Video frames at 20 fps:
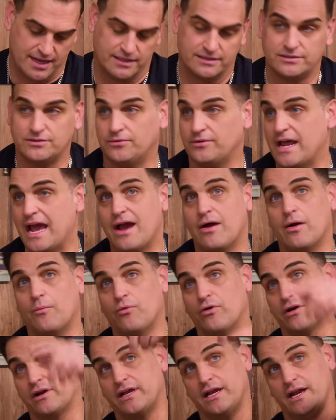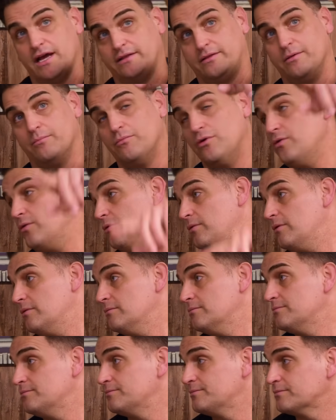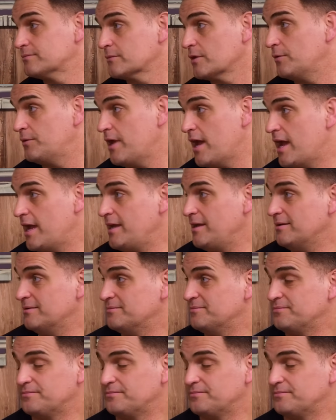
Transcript: So now I'm working at the Moon. Okay.